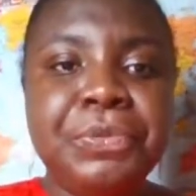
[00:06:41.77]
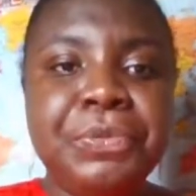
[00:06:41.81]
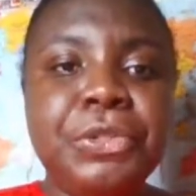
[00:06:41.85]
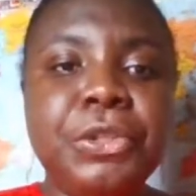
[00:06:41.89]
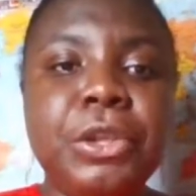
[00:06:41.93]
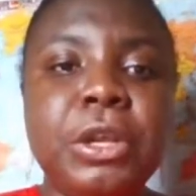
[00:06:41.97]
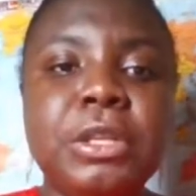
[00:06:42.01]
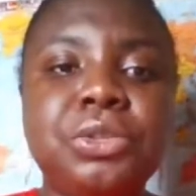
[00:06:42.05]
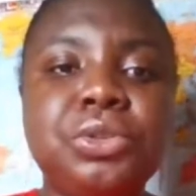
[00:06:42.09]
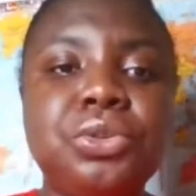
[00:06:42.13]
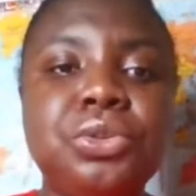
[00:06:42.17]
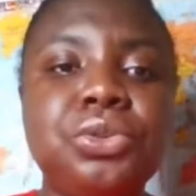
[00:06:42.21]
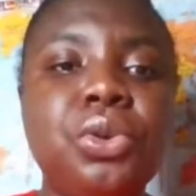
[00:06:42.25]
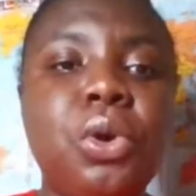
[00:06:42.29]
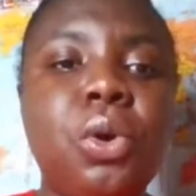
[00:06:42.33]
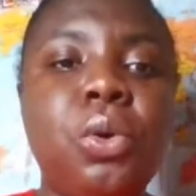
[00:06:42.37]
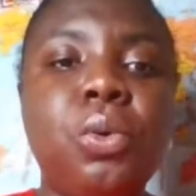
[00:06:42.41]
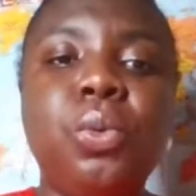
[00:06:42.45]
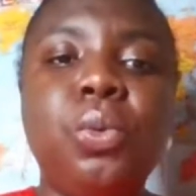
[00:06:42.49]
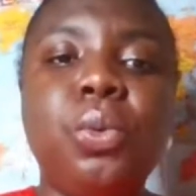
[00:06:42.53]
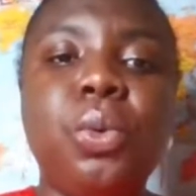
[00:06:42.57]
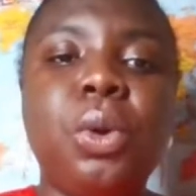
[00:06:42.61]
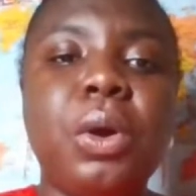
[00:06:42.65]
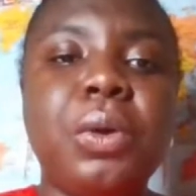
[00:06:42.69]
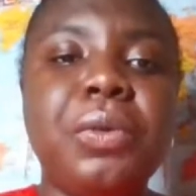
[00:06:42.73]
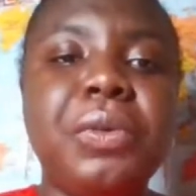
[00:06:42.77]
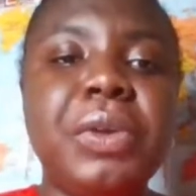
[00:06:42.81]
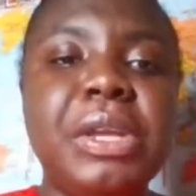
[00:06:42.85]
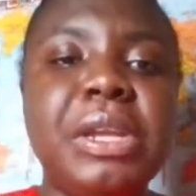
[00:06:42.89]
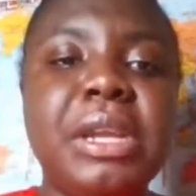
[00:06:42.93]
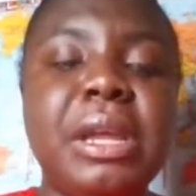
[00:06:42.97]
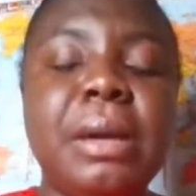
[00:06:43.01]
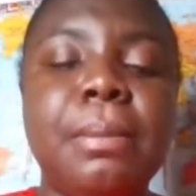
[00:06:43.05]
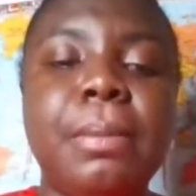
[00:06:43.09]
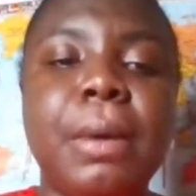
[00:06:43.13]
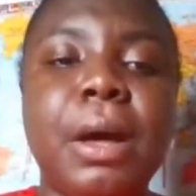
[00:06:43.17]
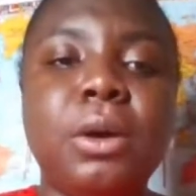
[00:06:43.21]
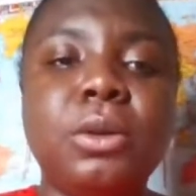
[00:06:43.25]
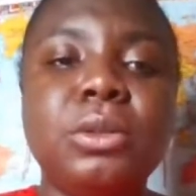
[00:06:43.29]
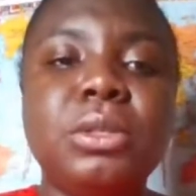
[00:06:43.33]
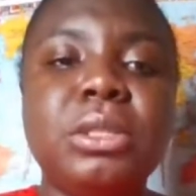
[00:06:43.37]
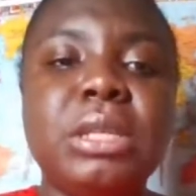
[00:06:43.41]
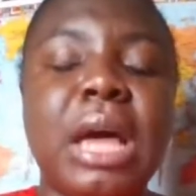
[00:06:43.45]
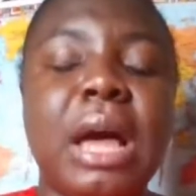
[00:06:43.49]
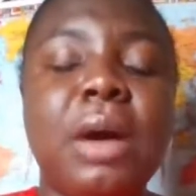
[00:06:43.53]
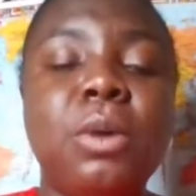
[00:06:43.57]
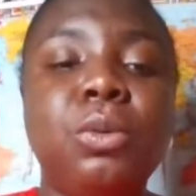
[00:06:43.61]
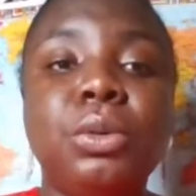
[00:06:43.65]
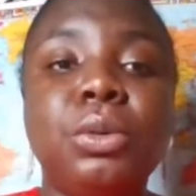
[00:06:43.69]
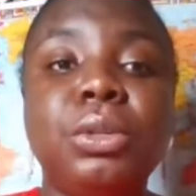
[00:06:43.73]
It's not worrying about
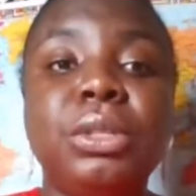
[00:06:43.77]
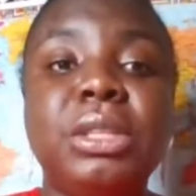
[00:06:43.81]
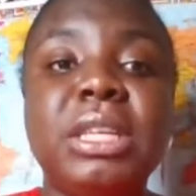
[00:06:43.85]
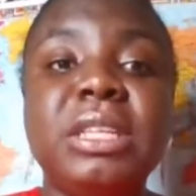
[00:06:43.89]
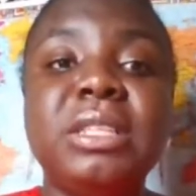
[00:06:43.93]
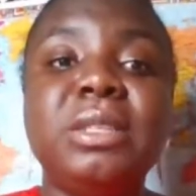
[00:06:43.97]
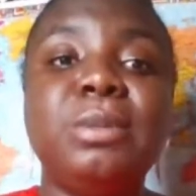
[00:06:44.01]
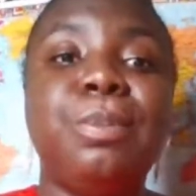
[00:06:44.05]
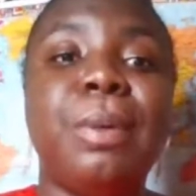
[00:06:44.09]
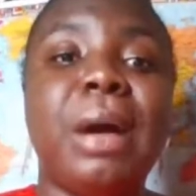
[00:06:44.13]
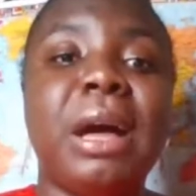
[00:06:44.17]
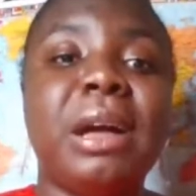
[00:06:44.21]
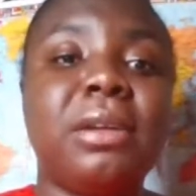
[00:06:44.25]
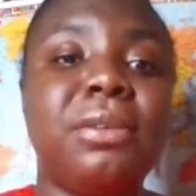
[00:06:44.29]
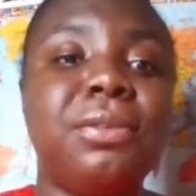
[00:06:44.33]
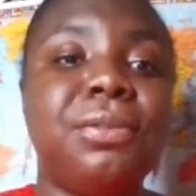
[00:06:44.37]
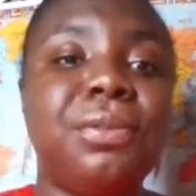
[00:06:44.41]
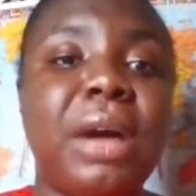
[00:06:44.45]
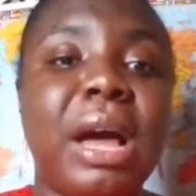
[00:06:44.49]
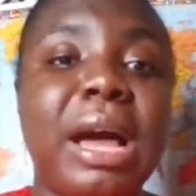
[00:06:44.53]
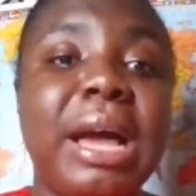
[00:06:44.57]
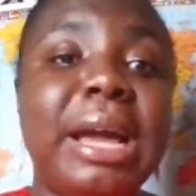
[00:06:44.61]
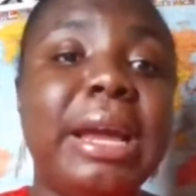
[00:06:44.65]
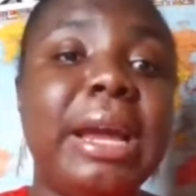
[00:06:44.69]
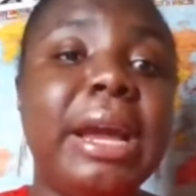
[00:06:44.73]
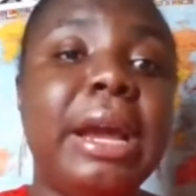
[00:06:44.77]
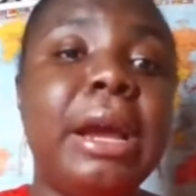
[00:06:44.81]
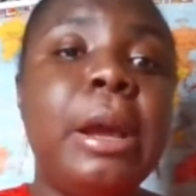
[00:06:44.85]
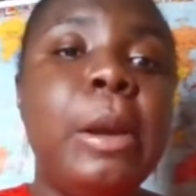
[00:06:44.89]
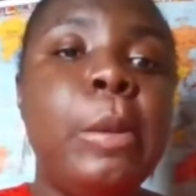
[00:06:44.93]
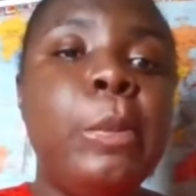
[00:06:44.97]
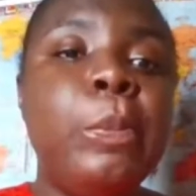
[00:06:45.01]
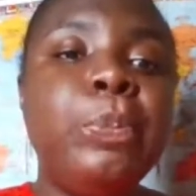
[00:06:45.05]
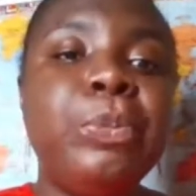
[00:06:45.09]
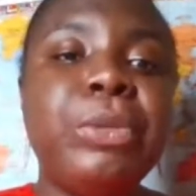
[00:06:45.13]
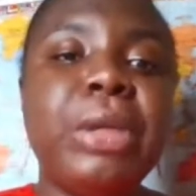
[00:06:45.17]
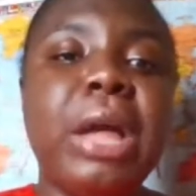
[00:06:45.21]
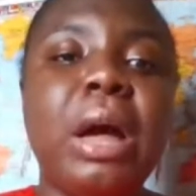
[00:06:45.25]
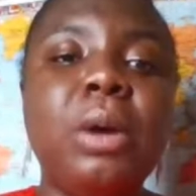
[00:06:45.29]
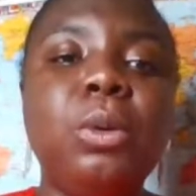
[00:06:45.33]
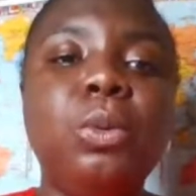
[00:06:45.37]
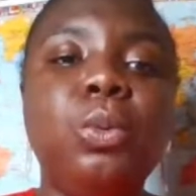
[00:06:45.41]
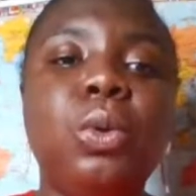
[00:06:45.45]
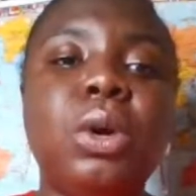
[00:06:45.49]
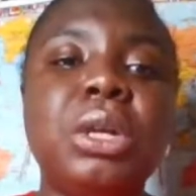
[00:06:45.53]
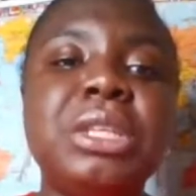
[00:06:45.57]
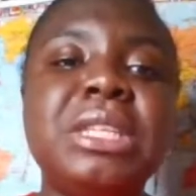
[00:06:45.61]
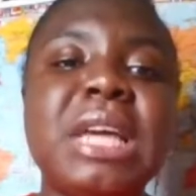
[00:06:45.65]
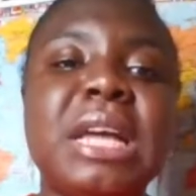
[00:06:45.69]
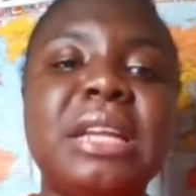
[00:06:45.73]
how would this backfire,
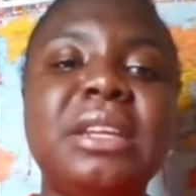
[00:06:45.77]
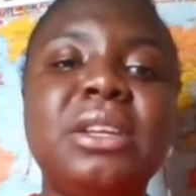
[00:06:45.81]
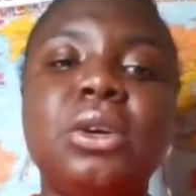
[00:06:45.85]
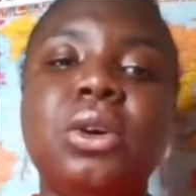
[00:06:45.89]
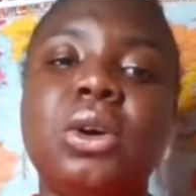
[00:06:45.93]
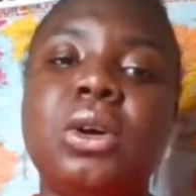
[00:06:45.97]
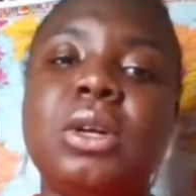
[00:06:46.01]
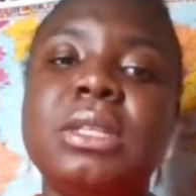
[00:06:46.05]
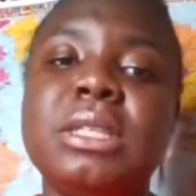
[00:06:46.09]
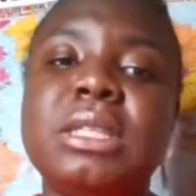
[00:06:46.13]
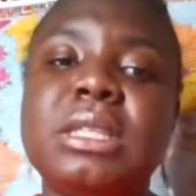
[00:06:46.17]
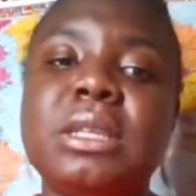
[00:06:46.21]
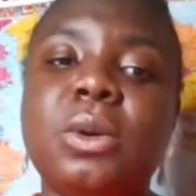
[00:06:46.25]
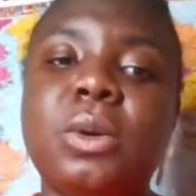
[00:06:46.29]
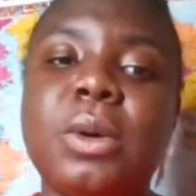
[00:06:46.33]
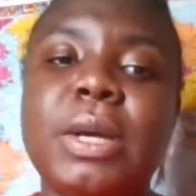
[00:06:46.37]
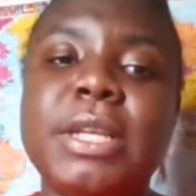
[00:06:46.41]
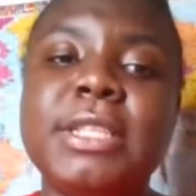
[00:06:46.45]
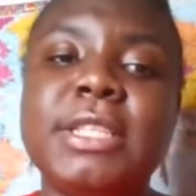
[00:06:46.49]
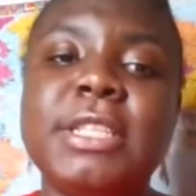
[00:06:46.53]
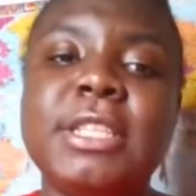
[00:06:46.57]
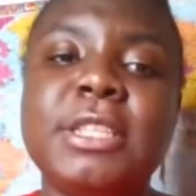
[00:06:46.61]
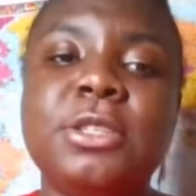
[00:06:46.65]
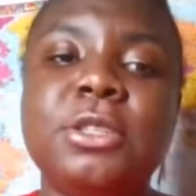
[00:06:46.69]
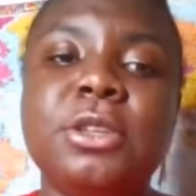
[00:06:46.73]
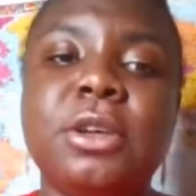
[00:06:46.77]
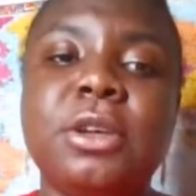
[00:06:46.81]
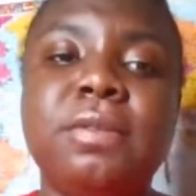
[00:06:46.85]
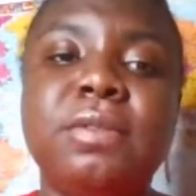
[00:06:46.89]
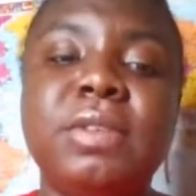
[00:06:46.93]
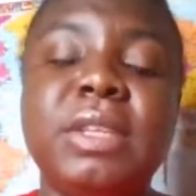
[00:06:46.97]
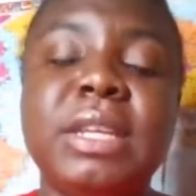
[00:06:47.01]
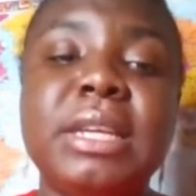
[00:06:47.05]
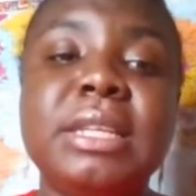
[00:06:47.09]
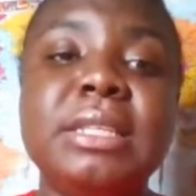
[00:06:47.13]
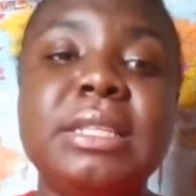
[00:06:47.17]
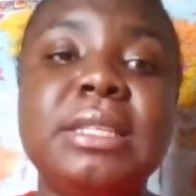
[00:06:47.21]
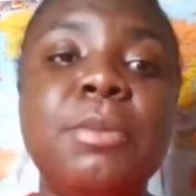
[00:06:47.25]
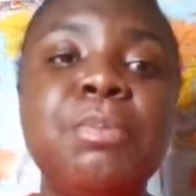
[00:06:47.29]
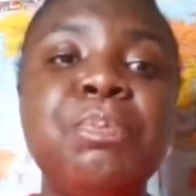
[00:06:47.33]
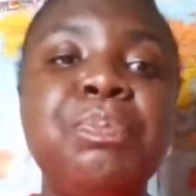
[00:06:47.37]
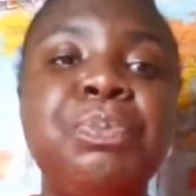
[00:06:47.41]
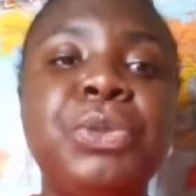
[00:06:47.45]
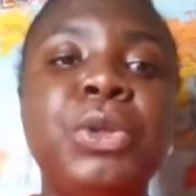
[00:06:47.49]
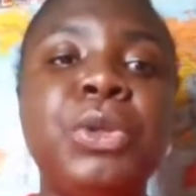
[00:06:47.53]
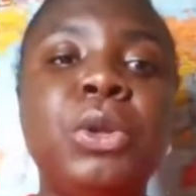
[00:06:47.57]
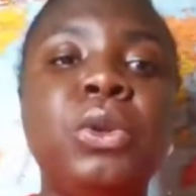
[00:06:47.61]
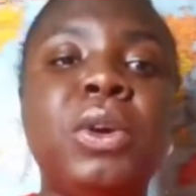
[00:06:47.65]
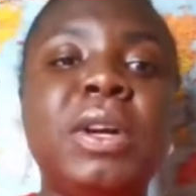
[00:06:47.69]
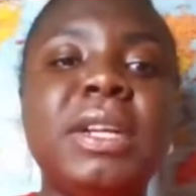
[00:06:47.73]
what are the consequences of this.
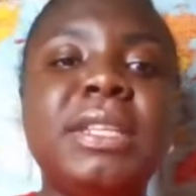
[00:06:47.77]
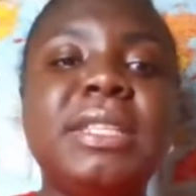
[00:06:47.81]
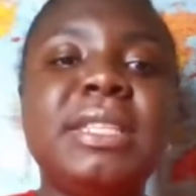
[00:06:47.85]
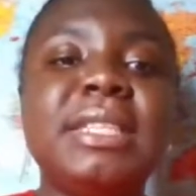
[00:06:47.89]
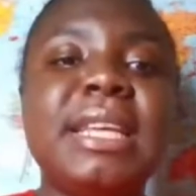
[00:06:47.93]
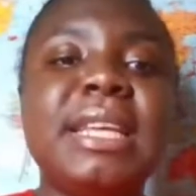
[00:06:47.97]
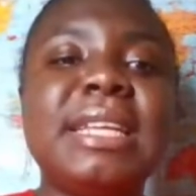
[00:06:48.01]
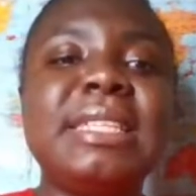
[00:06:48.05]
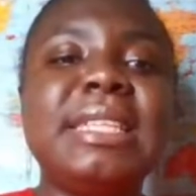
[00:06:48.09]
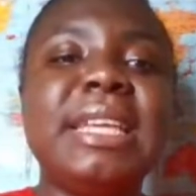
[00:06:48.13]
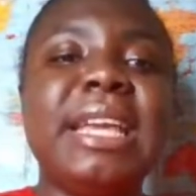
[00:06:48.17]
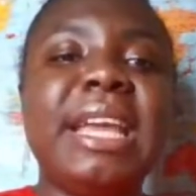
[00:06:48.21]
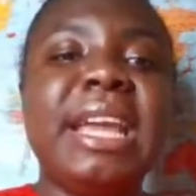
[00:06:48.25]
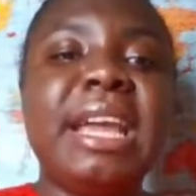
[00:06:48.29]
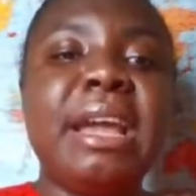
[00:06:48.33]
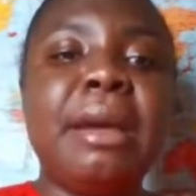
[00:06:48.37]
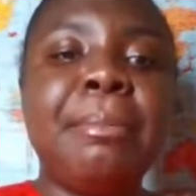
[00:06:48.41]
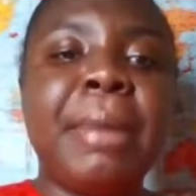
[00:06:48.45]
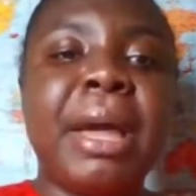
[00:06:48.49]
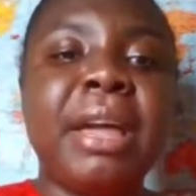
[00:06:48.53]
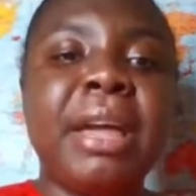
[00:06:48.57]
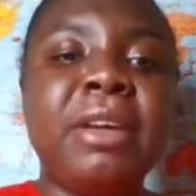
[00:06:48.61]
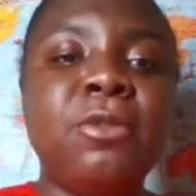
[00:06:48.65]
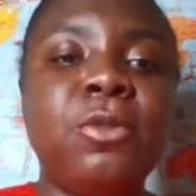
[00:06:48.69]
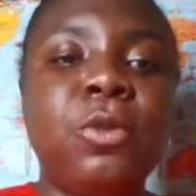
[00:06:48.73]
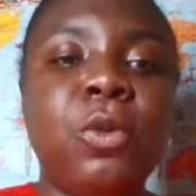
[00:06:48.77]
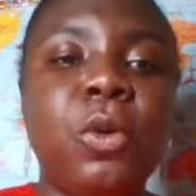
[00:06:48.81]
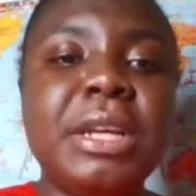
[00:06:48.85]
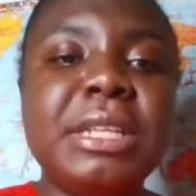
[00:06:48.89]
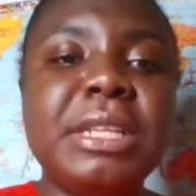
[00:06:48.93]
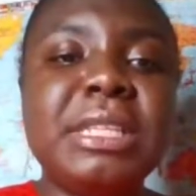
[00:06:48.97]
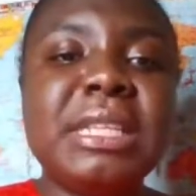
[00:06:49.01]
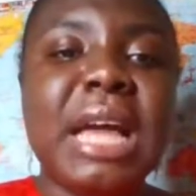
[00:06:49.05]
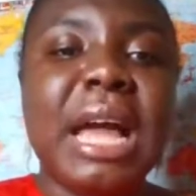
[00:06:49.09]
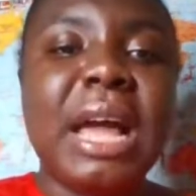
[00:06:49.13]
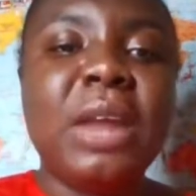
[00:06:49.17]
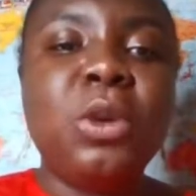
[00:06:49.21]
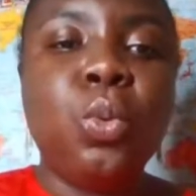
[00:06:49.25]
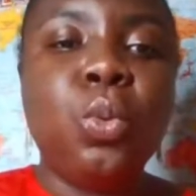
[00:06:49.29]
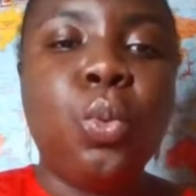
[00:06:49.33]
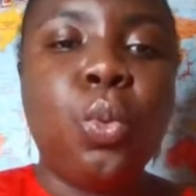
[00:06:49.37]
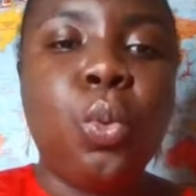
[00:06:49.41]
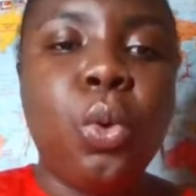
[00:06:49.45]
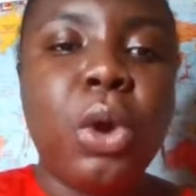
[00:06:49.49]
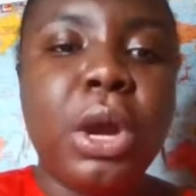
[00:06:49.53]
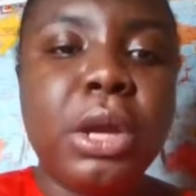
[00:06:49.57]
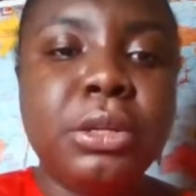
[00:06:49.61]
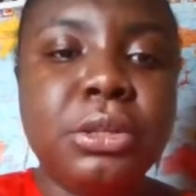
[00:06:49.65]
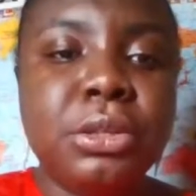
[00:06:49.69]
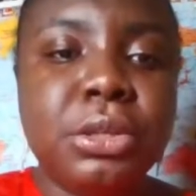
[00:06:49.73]
The Lord says, hear my voice
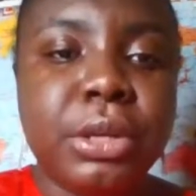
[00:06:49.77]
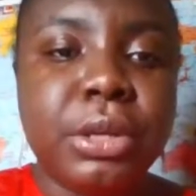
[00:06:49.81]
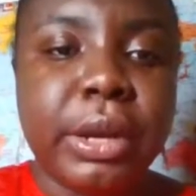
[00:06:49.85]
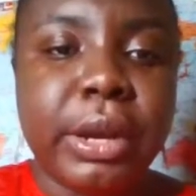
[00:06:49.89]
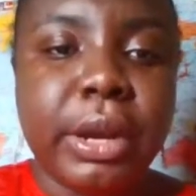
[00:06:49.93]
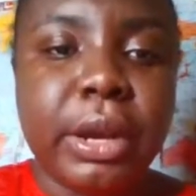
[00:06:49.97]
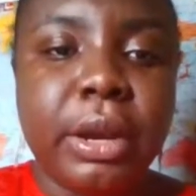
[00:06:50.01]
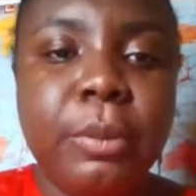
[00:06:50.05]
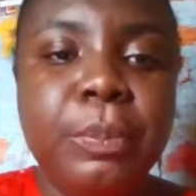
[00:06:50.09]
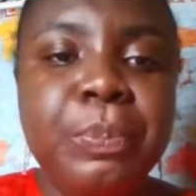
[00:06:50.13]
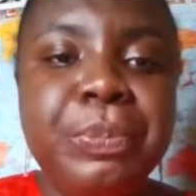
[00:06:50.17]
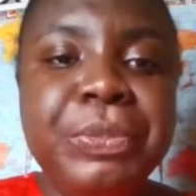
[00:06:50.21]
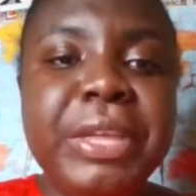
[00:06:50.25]
and wonder.